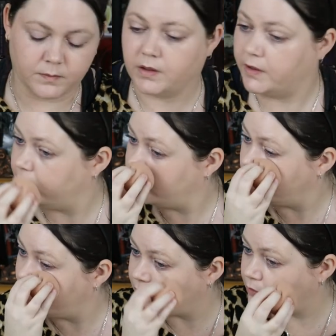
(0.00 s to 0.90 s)
know, you
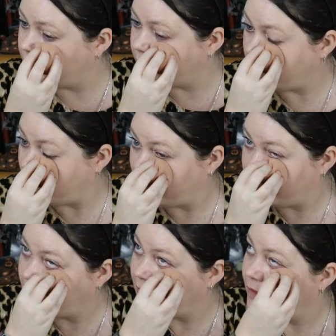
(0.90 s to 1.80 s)
always want
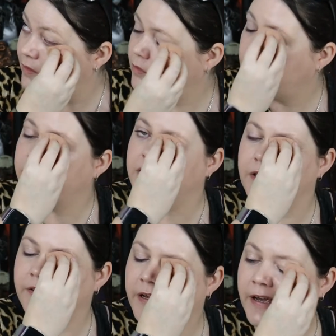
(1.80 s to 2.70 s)
what you
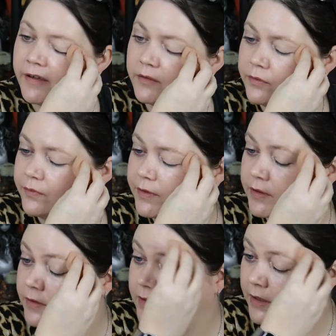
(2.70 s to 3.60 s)
don't have,
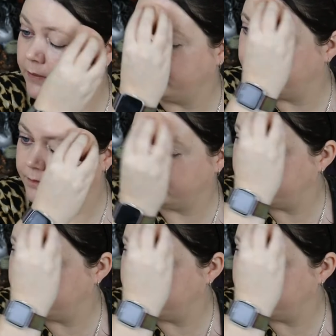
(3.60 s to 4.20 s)
and